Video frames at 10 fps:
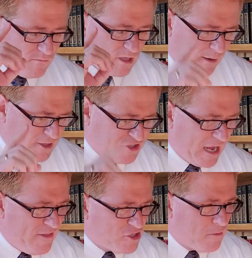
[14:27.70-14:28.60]
Let me
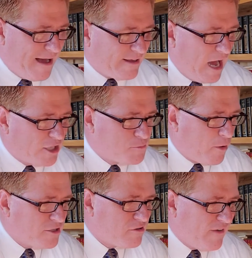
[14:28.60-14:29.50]
say this about God's
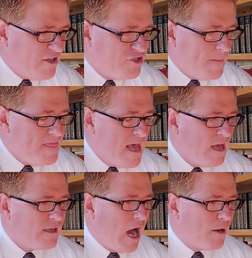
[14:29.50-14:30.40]
preservation.
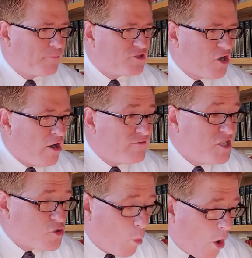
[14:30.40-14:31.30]
God preserves
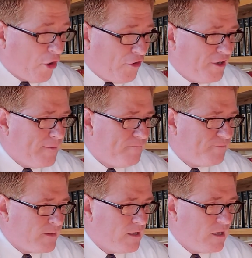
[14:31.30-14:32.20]
his word,
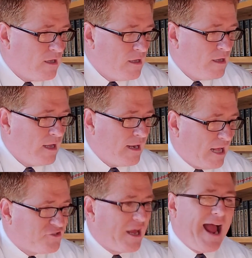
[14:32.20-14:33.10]
and
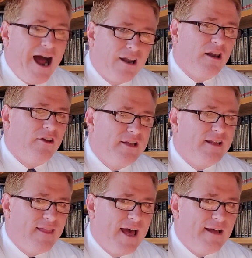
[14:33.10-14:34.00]
I say hallelujah to
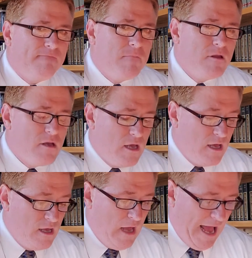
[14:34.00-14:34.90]
that.
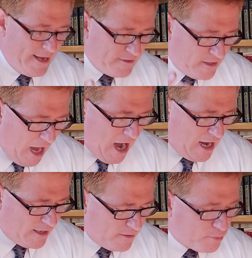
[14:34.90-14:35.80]
And
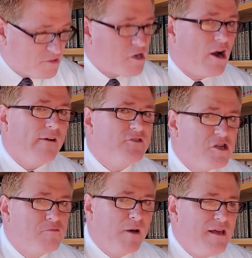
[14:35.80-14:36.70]
God preserves
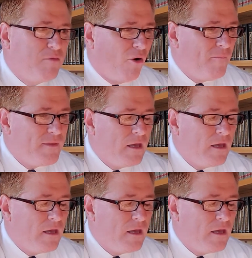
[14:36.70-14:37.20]
his people.